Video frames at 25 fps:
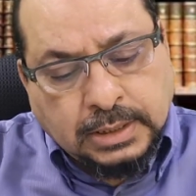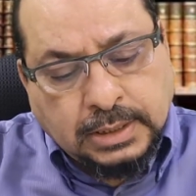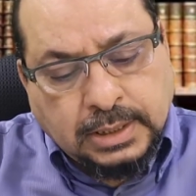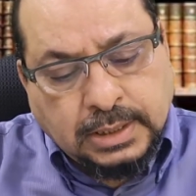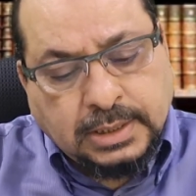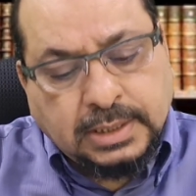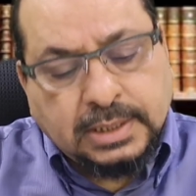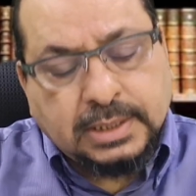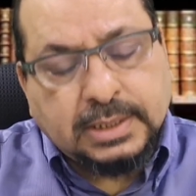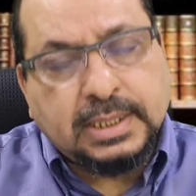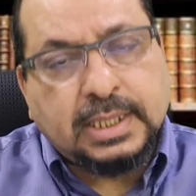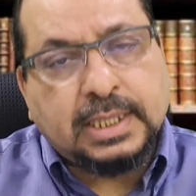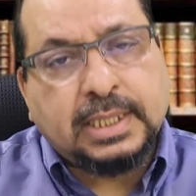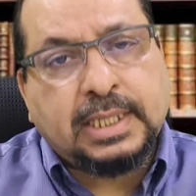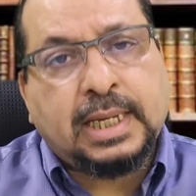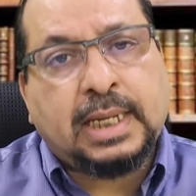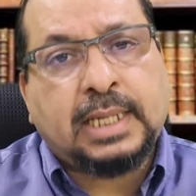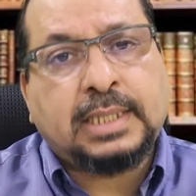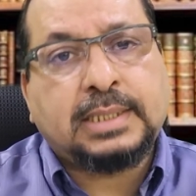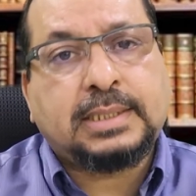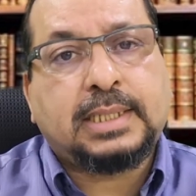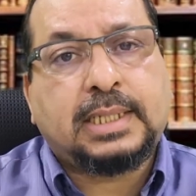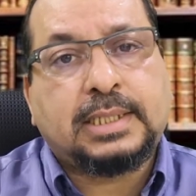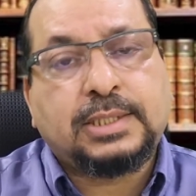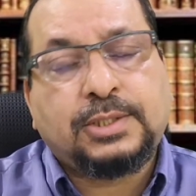This is
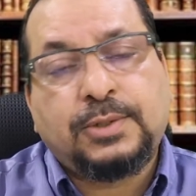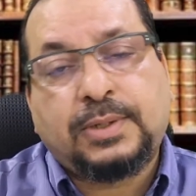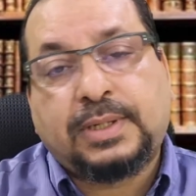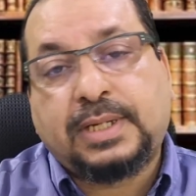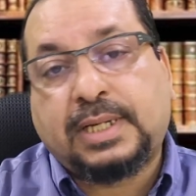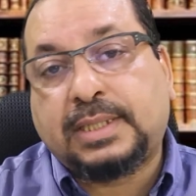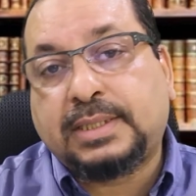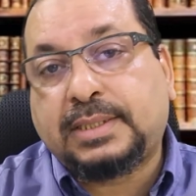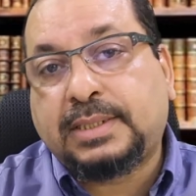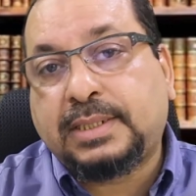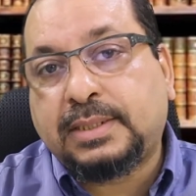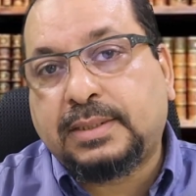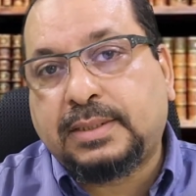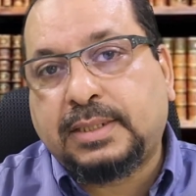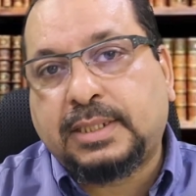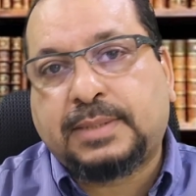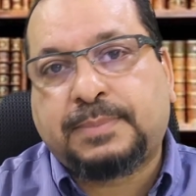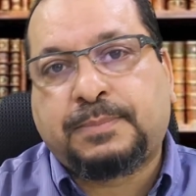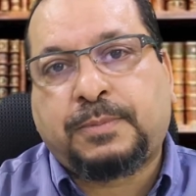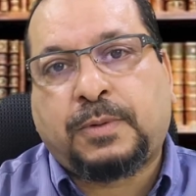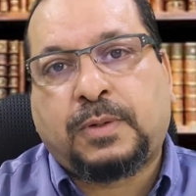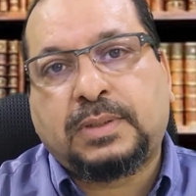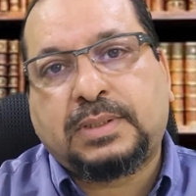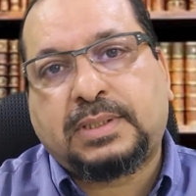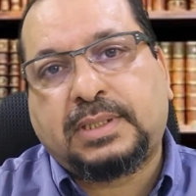against, as you can see, this
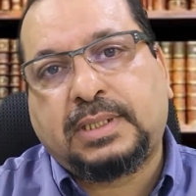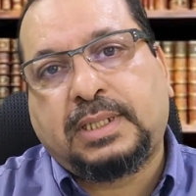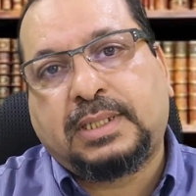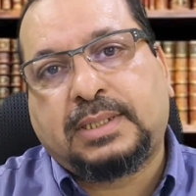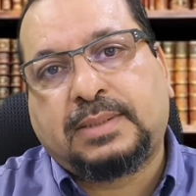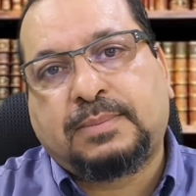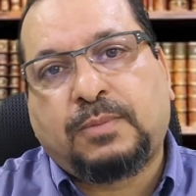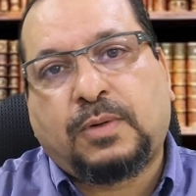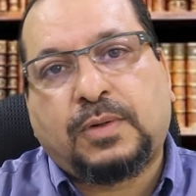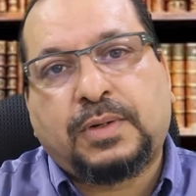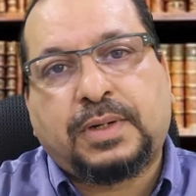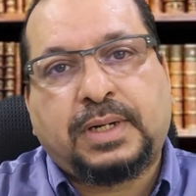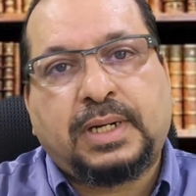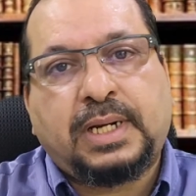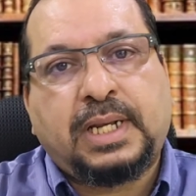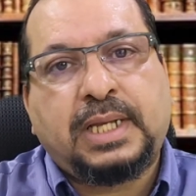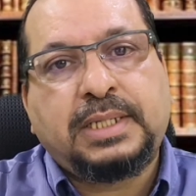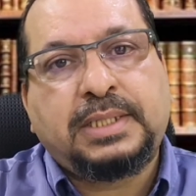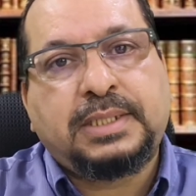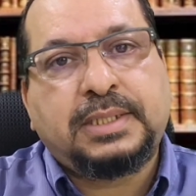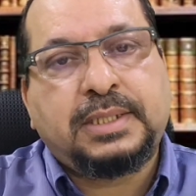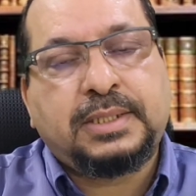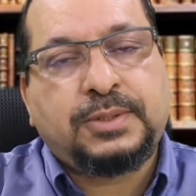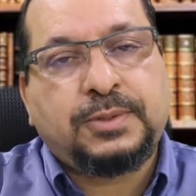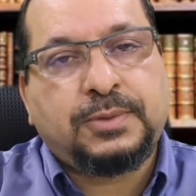point is more
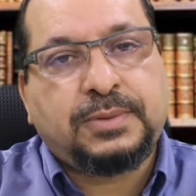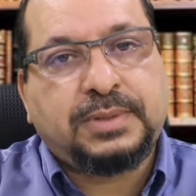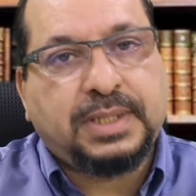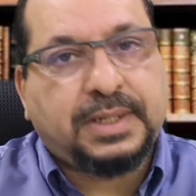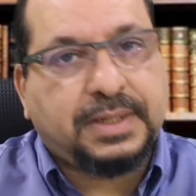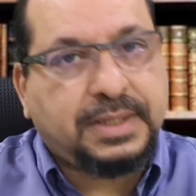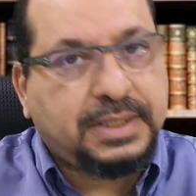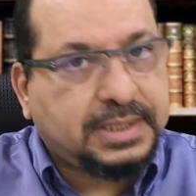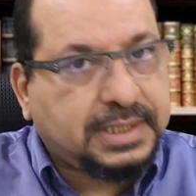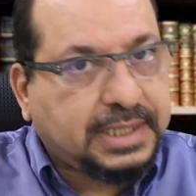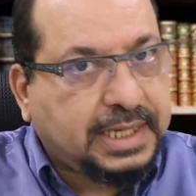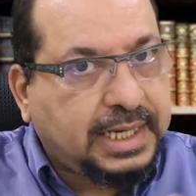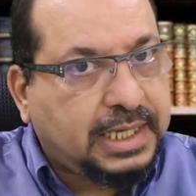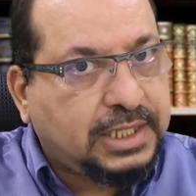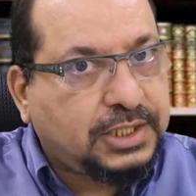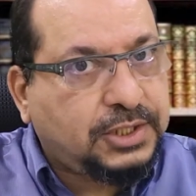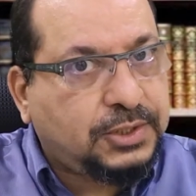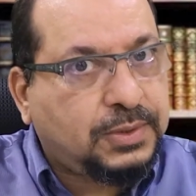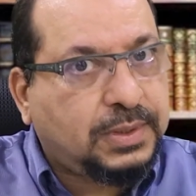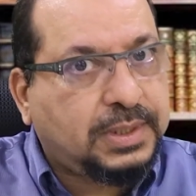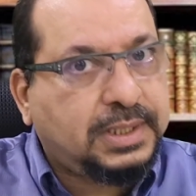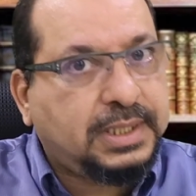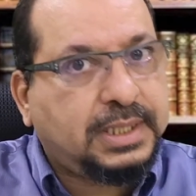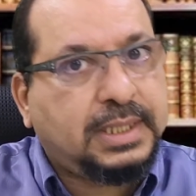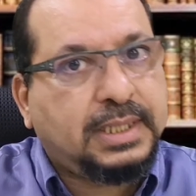related to the
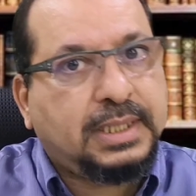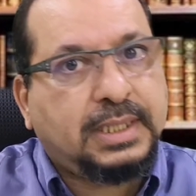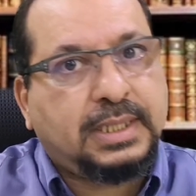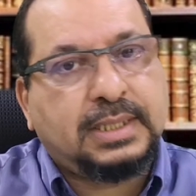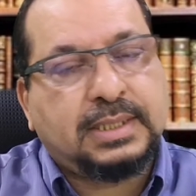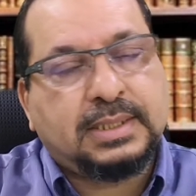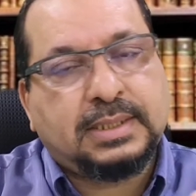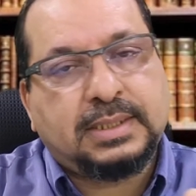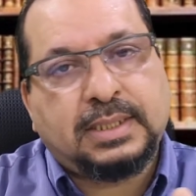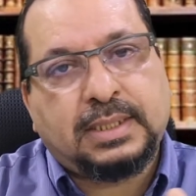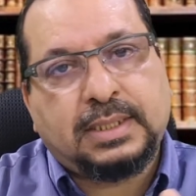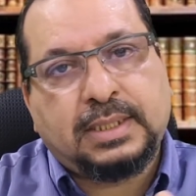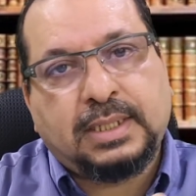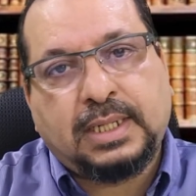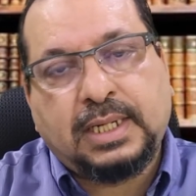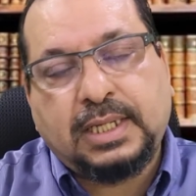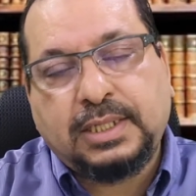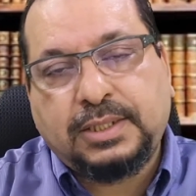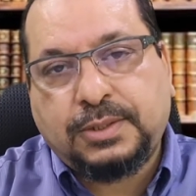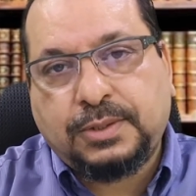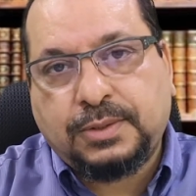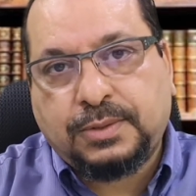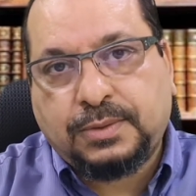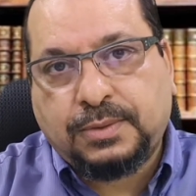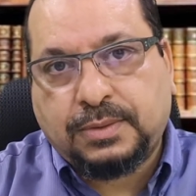rescheduling, is
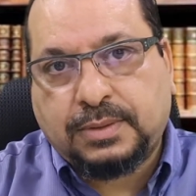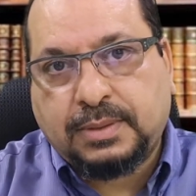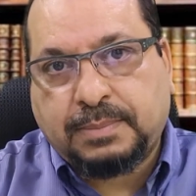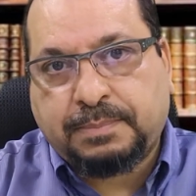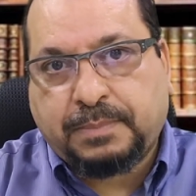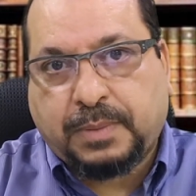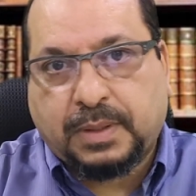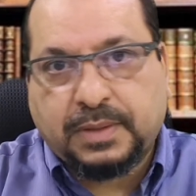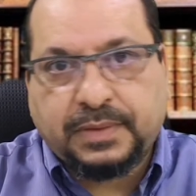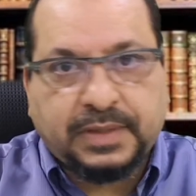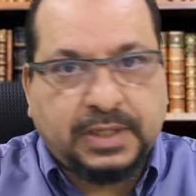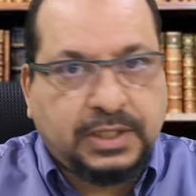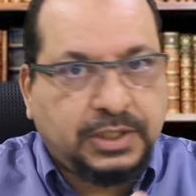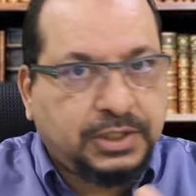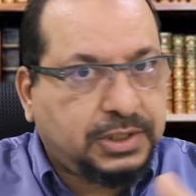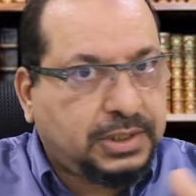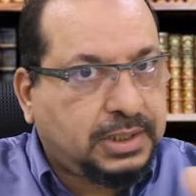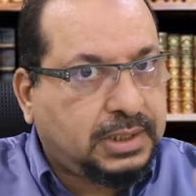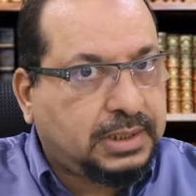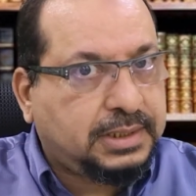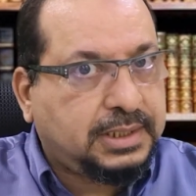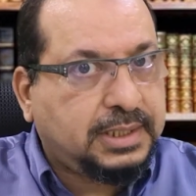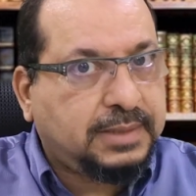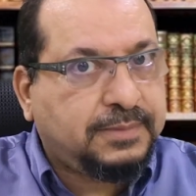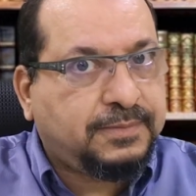related to the
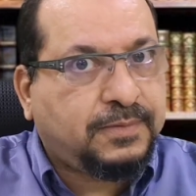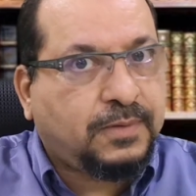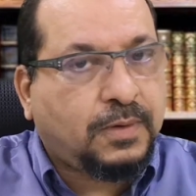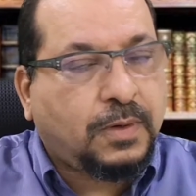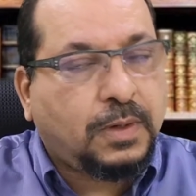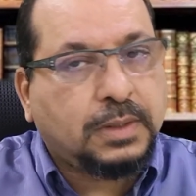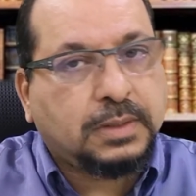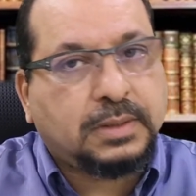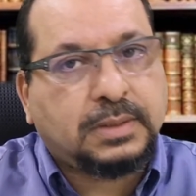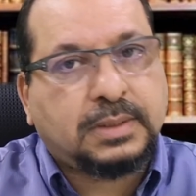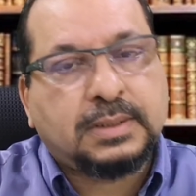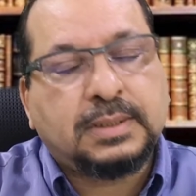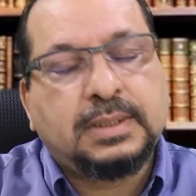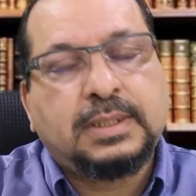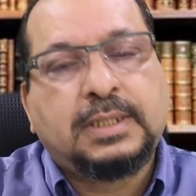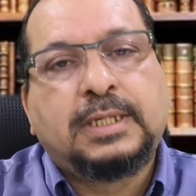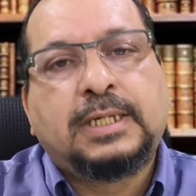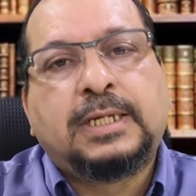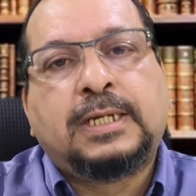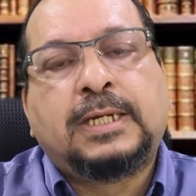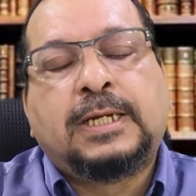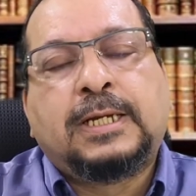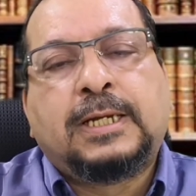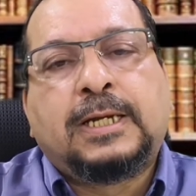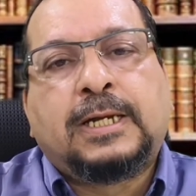potential default.
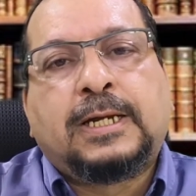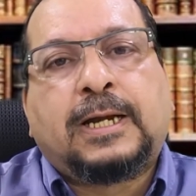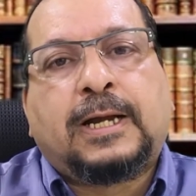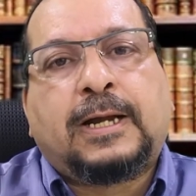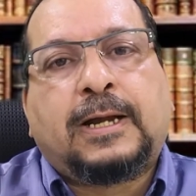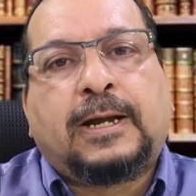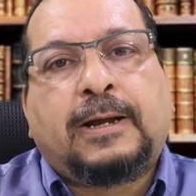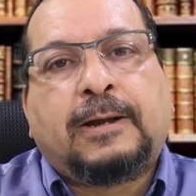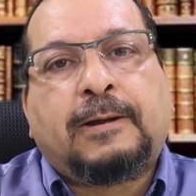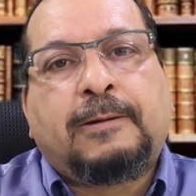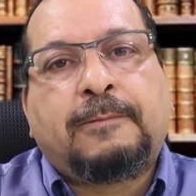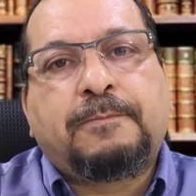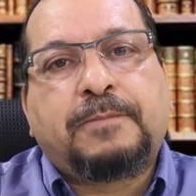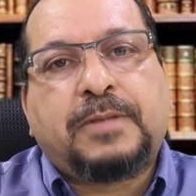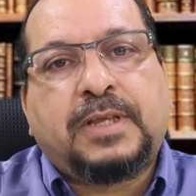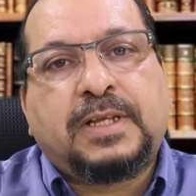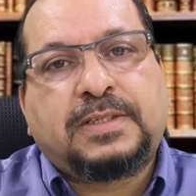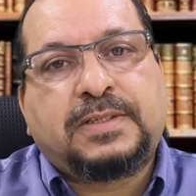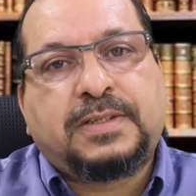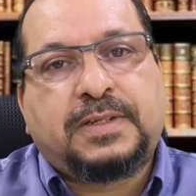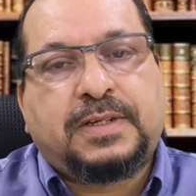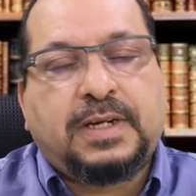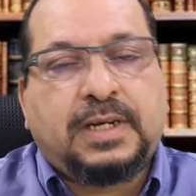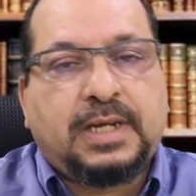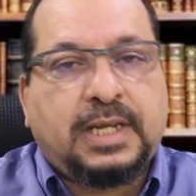
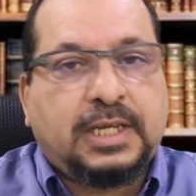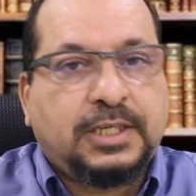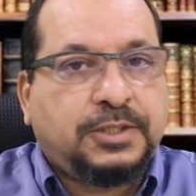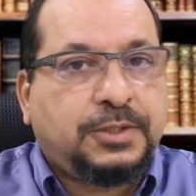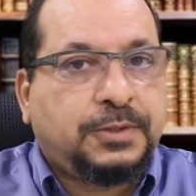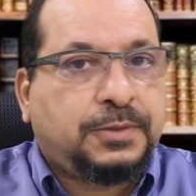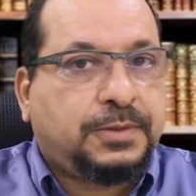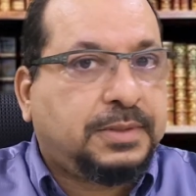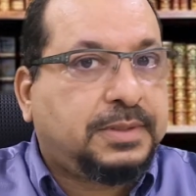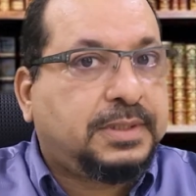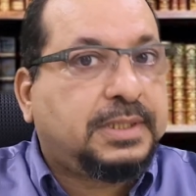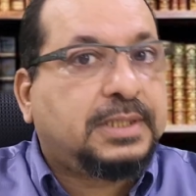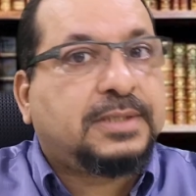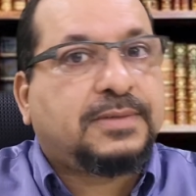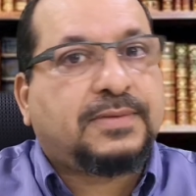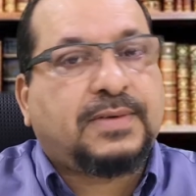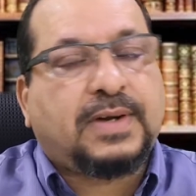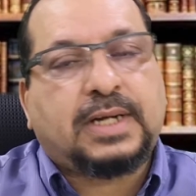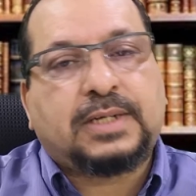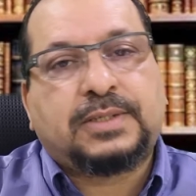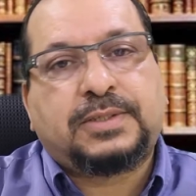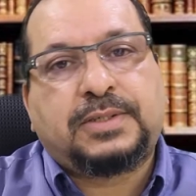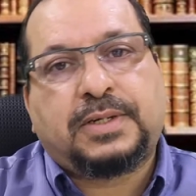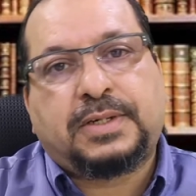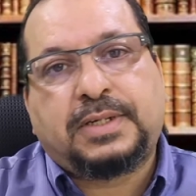It's related to the
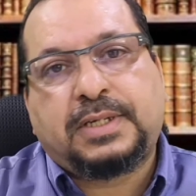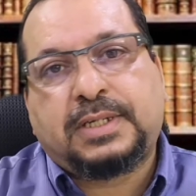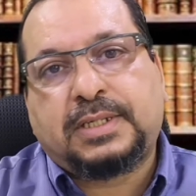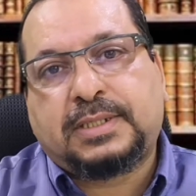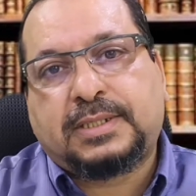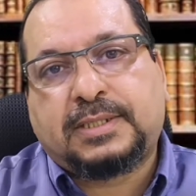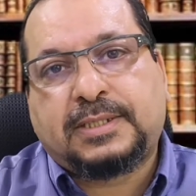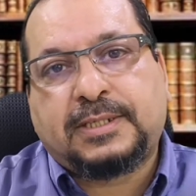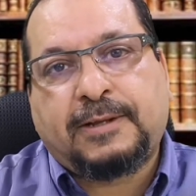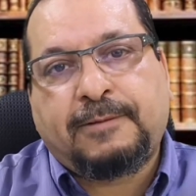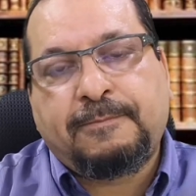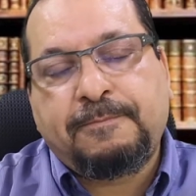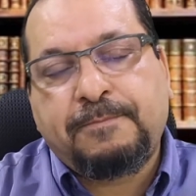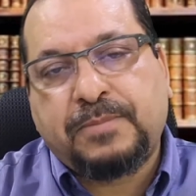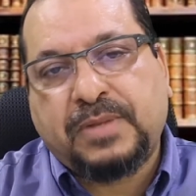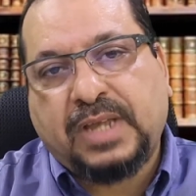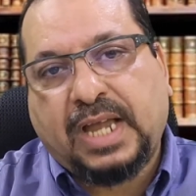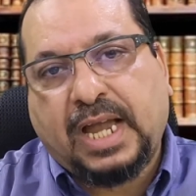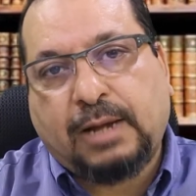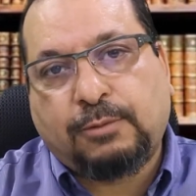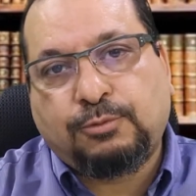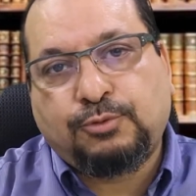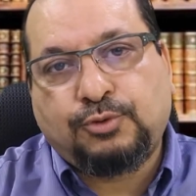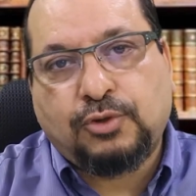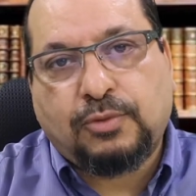structuring, so
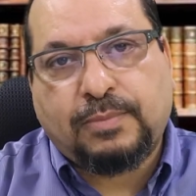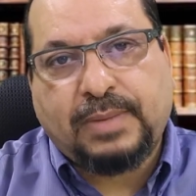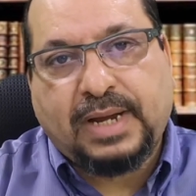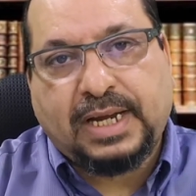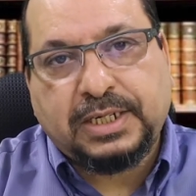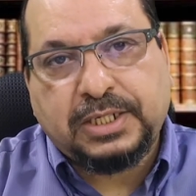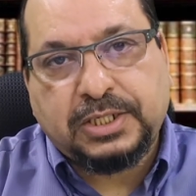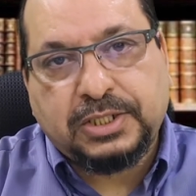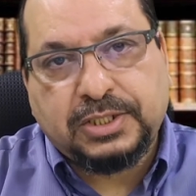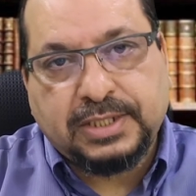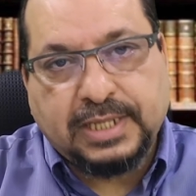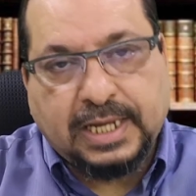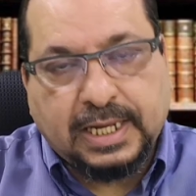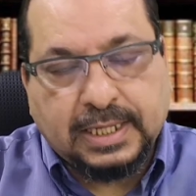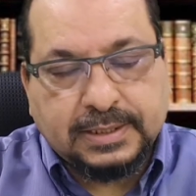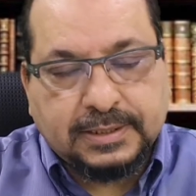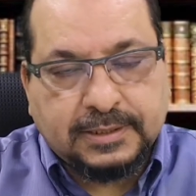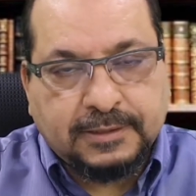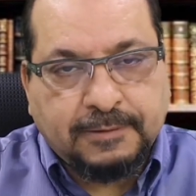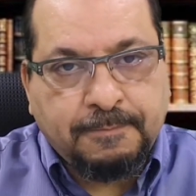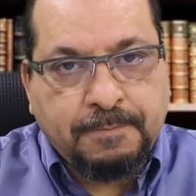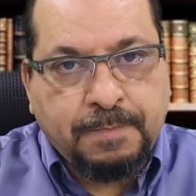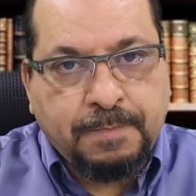how to manage that.